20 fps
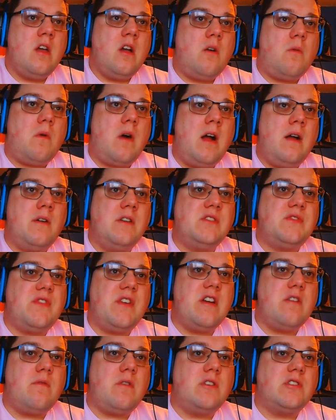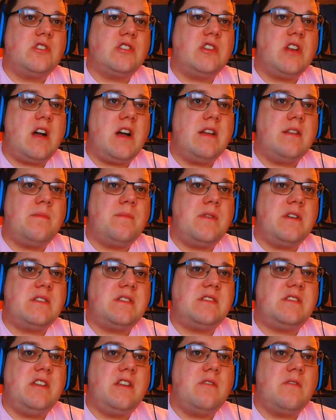While it was very well shot, but
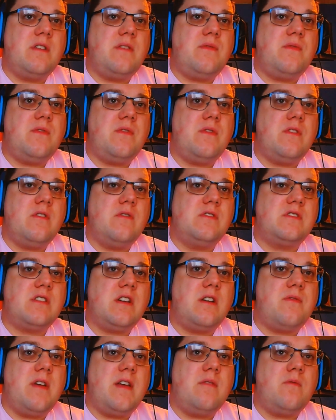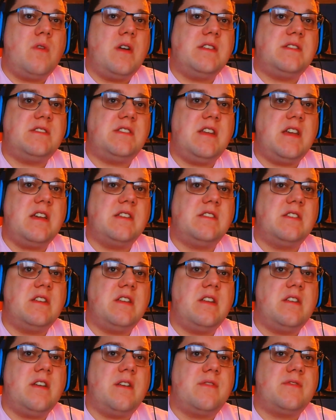scenery views of NYC isn't
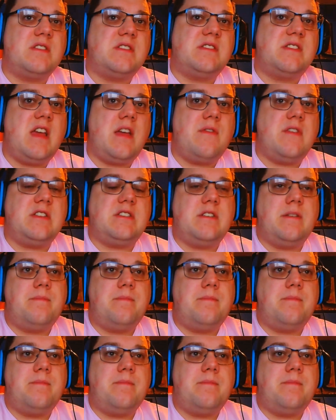enough to save it.